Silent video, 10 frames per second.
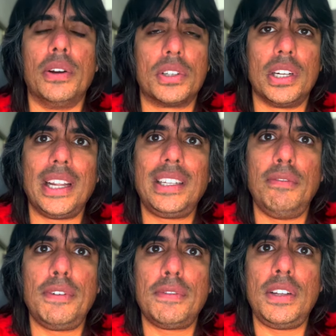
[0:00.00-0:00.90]
It's a
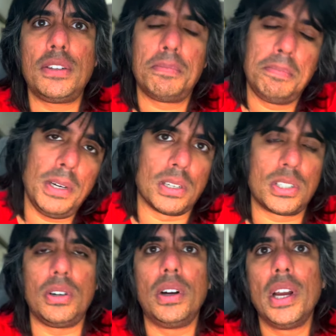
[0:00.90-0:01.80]
1950s book,
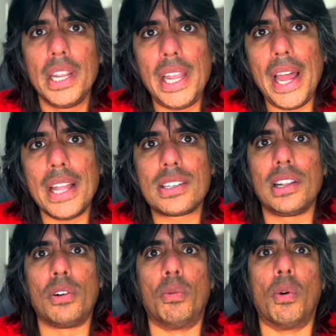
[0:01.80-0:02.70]
so yeah, it's a
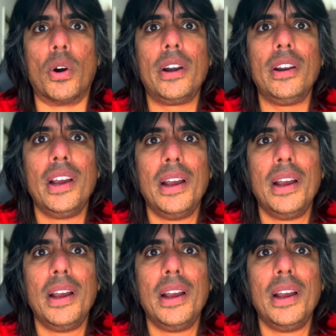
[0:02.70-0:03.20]
little worn,